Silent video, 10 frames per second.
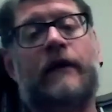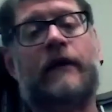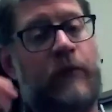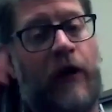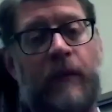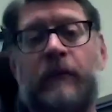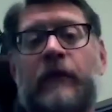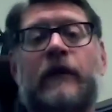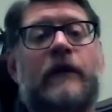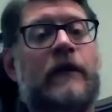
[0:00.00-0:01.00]
make
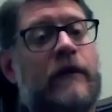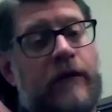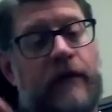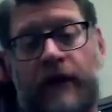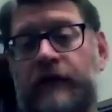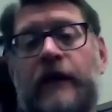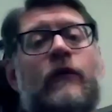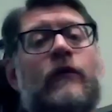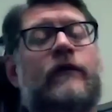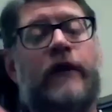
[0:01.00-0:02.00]
sperm
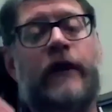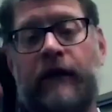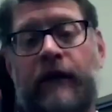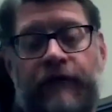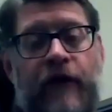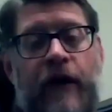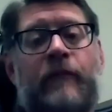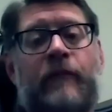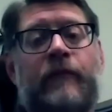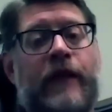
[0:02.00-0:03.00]
continuously
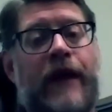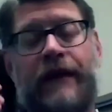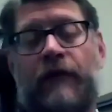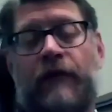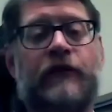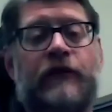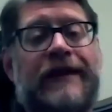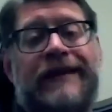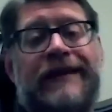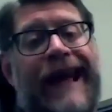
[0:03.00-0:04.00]
from like
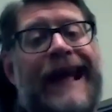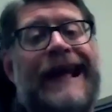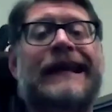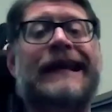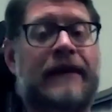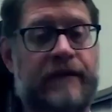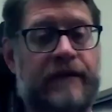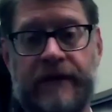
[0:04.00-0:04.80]
13 to 80.